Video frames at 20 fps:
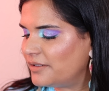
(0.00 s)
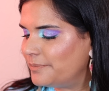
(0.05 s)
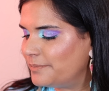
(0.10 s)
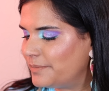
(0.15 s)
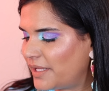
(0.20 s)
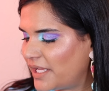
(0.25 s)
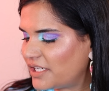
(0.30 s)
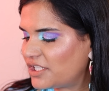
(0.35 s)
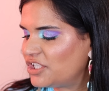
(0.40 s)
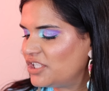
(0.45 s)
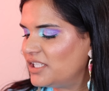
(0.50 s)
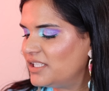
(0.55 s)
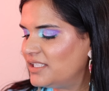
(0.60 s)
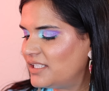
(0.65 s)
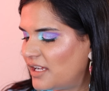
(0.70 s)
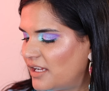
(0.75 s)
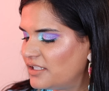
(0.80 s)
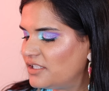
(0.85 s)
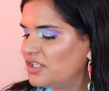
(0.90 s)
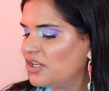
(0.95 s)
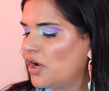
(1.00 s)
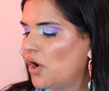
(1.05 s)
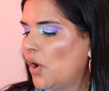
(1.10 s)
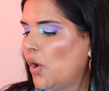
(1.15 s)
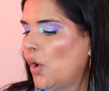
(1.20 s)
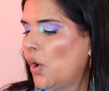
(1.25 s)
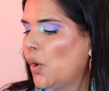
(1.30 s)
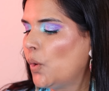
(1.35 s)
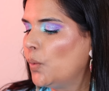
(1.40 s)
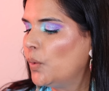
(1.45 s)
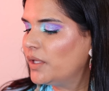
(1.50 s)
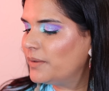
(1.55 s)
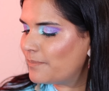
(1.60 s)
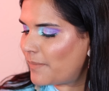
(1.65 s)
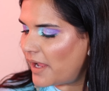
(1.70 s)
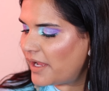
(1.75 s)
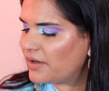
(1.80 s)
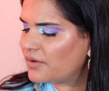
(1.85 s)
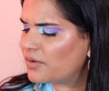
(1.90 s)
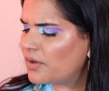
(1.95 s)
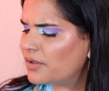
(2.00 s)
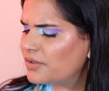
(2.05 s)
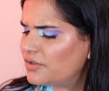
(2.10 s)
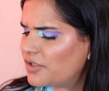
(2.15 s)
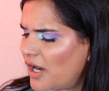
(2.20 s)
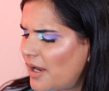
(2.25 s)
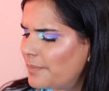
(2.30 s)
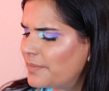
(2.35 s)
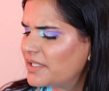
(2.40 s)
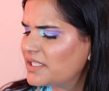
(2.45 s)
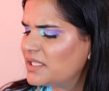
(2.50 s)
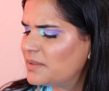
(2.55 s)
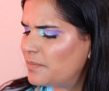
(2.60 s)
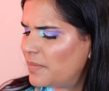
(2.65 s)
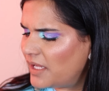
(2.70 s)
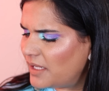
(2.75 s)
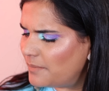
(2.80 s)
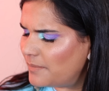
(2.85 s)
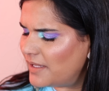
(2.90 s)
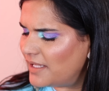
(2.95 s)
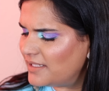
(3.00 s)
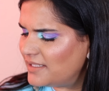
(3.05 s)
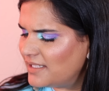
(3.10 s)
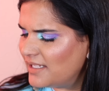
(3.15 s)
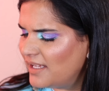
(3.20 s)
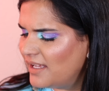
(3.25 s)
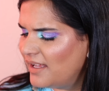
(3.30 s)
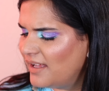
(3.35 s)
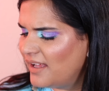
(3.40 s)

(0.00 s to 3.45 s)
Complexion Touch with Micro Droplets Pigment.